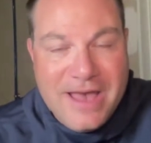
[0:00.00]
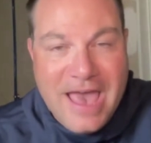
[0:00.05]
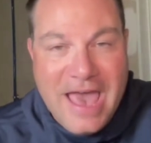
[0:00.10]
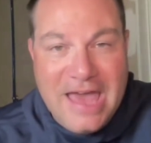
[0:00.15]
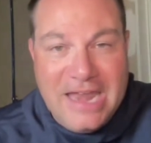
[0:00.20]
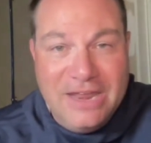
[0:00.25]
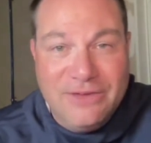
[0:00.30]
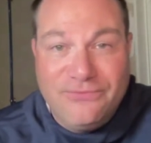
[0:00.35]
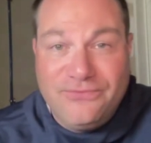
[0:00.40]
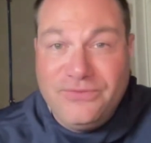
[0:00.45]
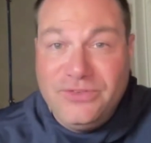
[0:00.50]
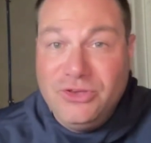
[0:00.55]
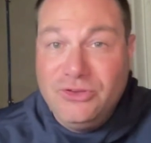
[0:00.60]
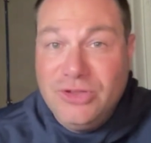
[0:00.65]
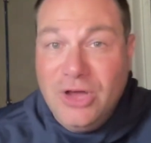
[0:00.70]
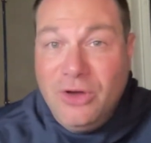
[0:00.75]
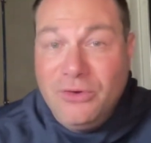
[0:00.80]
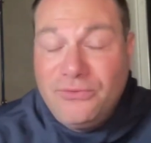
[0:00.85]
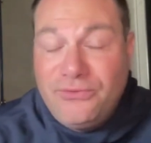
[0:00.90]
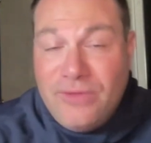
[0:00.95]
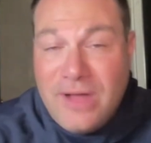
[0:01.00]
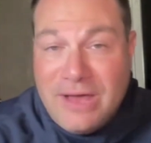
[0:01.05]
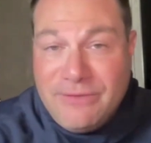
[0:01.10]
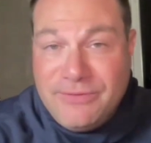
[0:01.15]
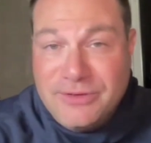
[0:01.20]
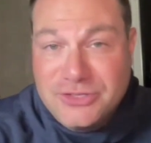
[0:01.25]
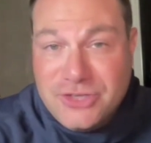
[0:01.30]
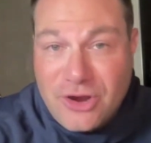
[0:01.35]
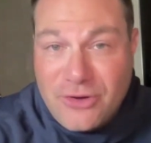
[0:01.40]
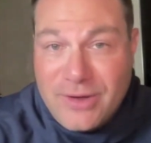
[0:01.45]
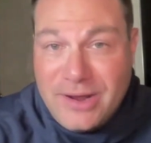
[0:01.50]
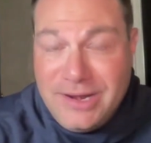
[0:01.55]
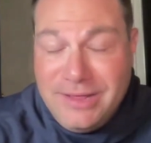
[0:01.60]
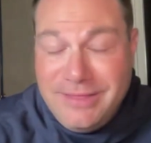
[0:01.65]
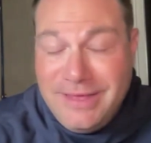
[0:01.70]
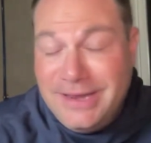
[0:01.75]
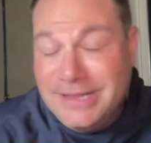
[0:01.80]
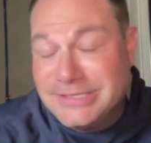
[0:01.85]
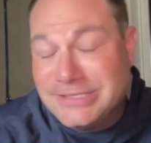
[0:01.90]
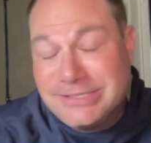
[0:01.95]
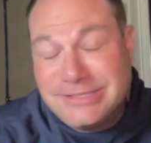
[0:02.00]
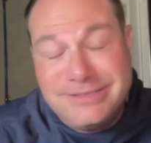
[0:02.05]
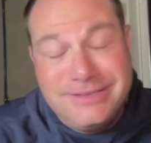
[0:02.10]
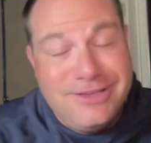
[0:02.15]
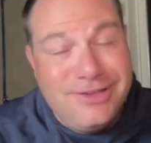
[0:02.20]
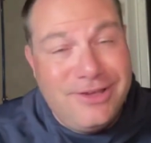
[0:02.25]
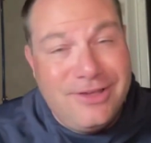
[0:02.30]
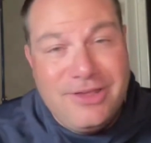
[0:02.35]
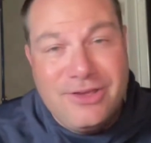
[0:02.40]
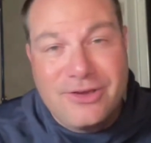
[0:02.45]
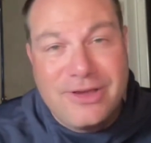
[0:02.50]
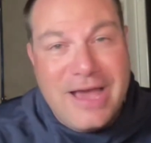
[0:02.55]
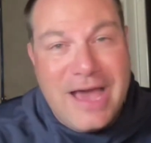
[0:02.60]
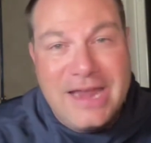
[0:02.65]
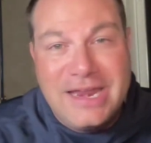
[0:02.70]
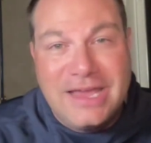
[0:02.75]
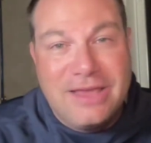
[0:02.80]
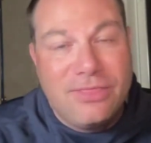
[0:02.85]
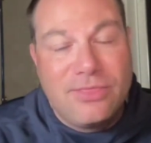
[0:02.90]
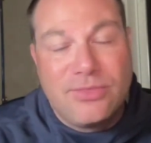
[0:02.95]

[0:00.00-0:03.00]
And if you don't fly fish already, then you kind of can